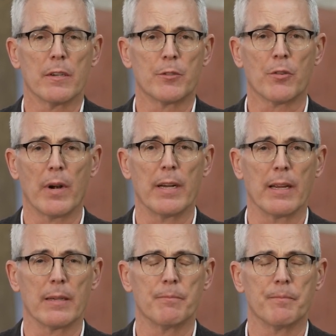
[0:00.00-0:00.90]
of
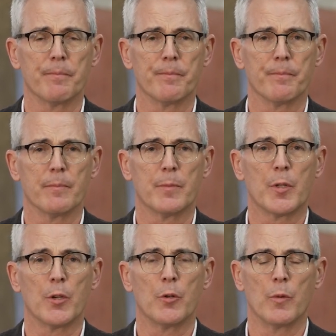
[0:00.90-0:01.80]
training
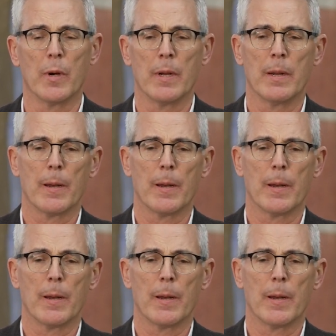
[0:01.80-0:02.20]
to